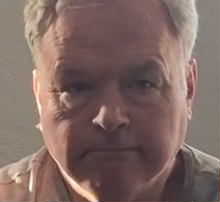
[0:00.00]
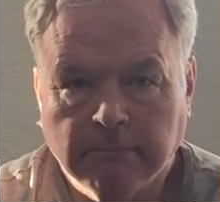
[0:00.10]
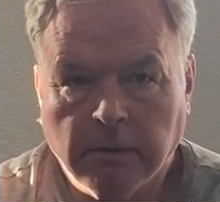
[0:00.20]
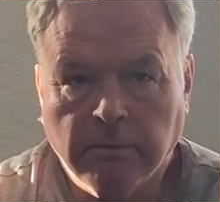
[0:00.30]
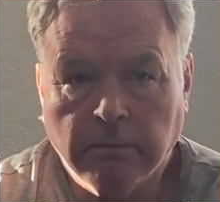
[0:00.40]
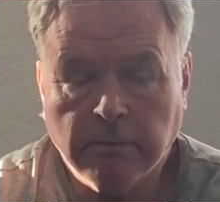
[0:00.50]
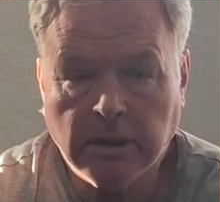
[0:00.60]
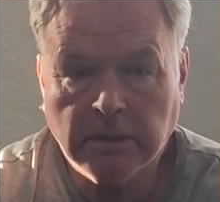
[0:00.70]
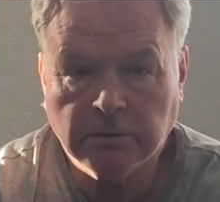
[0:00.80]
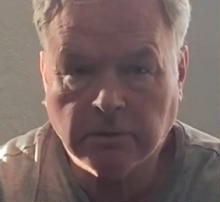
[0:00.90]
And
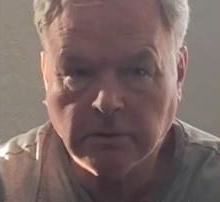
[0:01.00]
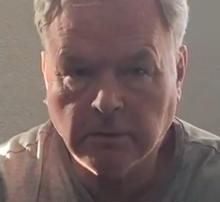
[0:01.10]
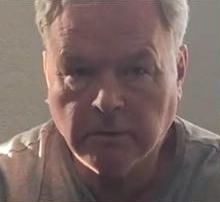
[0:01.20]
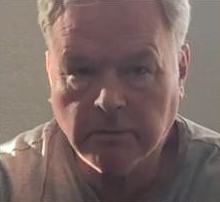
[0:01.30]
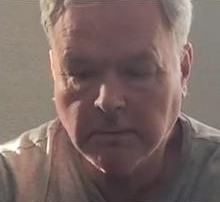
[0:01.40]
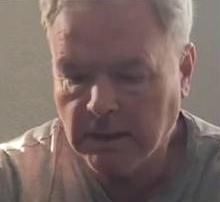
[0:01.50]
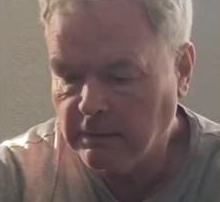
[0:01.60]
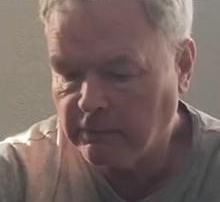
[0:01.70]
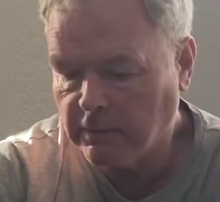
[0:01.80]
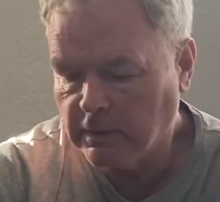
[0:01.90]
thanks to the lovely Mia
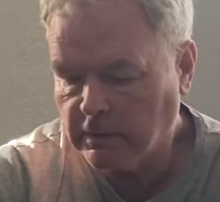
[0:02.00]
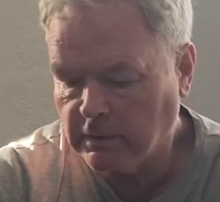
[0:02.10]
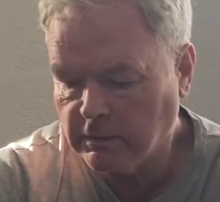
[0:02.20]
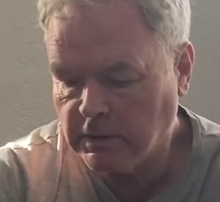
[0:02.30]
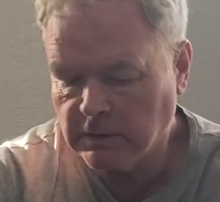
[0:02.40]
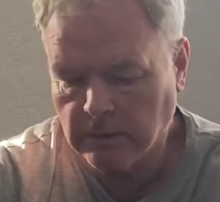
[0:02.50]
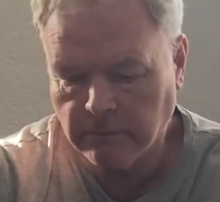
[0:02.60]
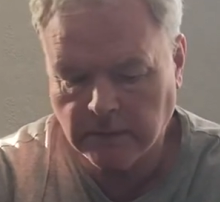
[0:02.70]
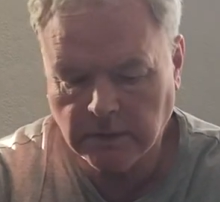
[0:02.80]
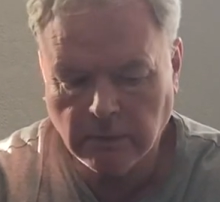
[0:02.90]
for doing this little
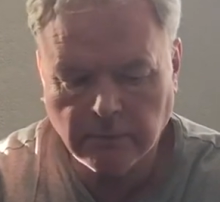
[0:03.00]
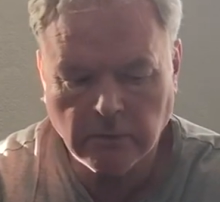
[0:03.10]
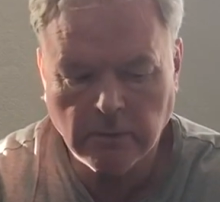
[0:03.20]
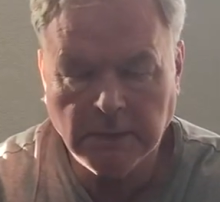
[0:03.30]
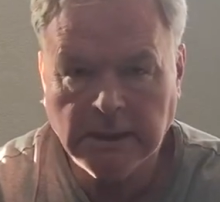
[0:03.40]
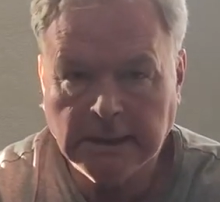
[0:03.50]
video for me.